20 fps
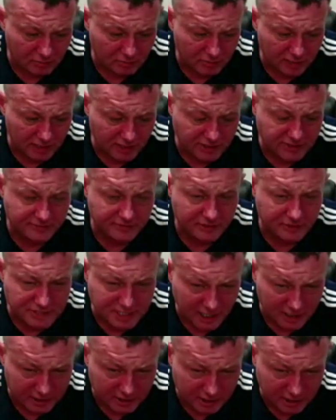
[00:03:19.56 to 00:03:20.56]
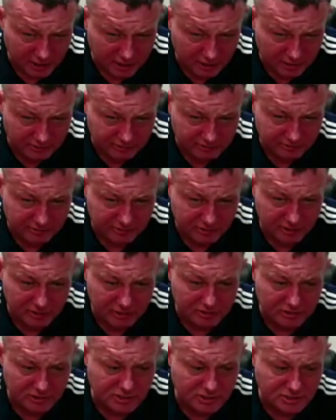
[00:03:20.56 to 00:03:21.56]
interview techniques
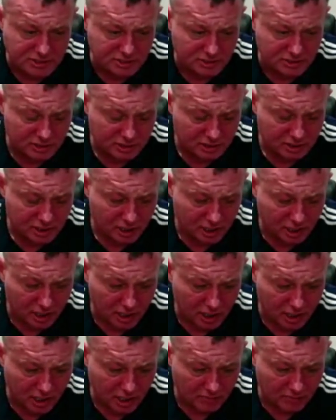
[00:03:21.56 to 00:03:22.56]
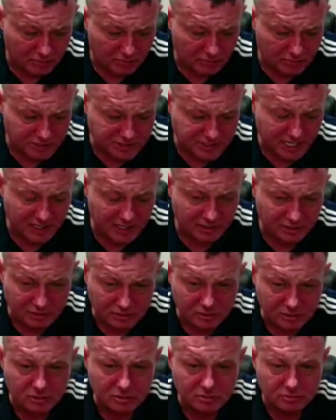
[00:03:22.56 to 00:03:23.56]
and
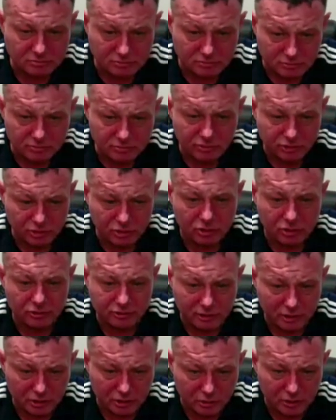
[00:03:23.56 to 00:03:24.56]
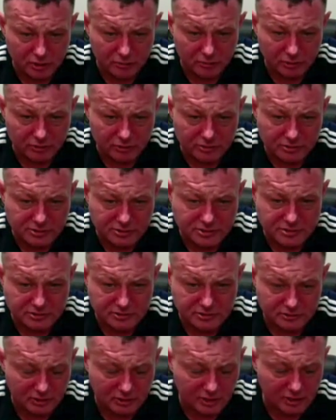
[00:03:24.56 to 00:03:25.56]
technical recording equipment,
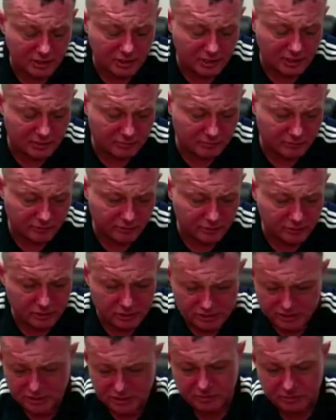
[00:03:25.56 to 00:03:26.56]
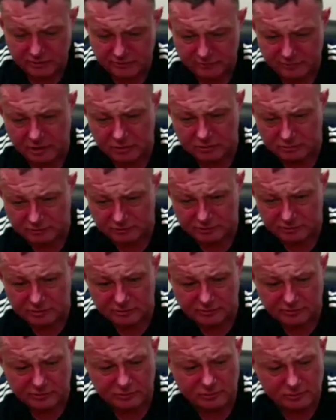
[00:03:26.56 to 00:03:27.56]
32-bit float
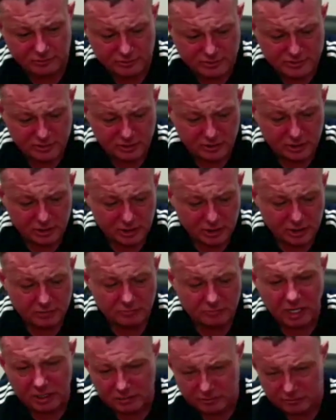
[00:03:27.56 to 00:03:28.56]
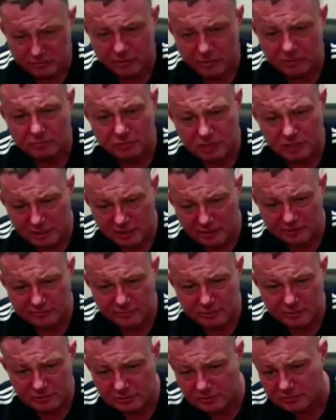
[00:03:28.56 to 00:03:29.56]
stuff and microphone
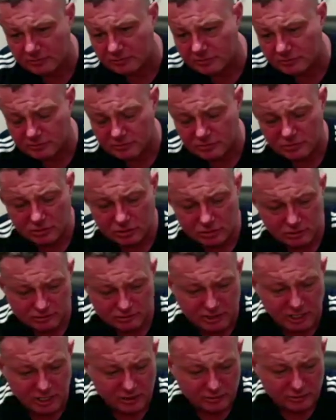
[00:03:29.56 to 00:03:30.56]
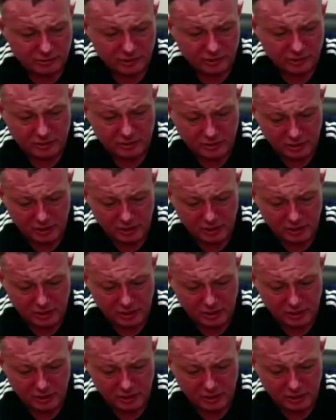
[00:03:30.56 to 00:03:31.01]
placement and all this kind of thing.